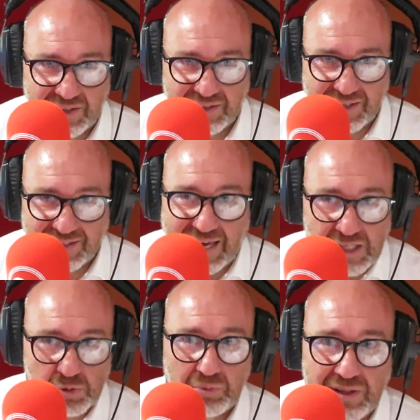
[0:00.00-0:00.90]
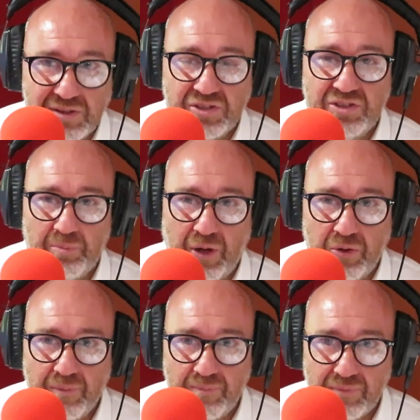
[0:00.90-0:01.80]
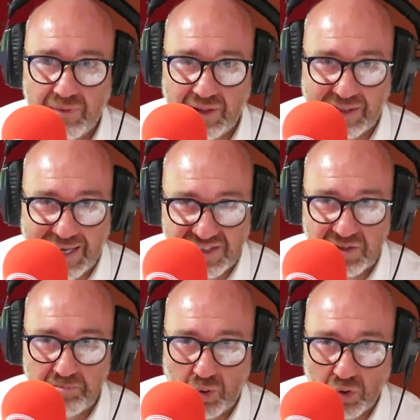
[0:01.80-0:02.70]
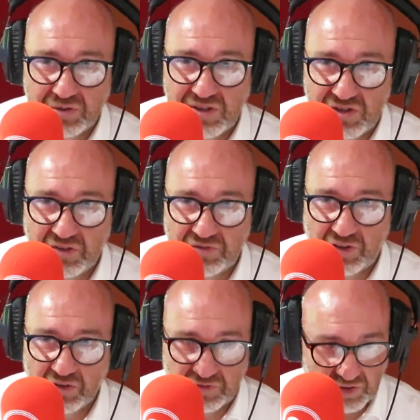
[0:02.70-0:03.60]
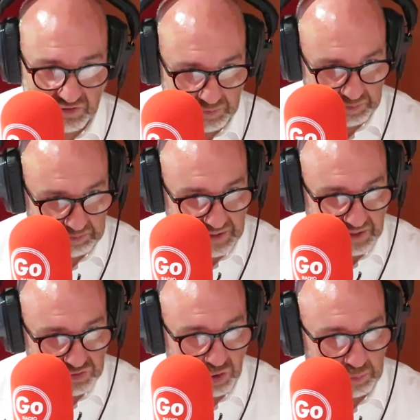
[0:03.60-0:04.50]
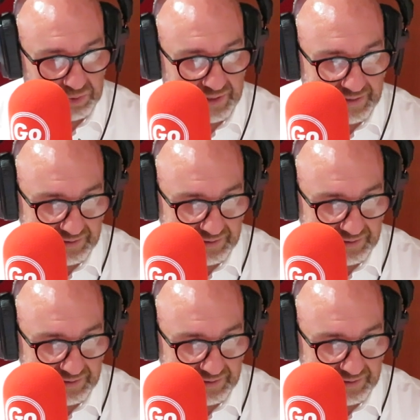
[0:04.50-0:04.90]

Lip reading: gets what Rangers is about. He gets the importance of being a top player.